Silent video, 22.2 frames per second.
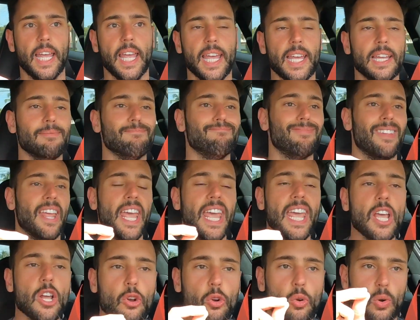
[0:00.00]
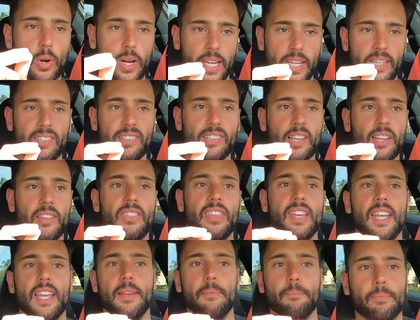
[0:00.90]
it increased
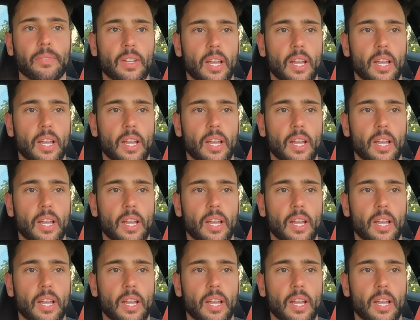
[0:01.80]
the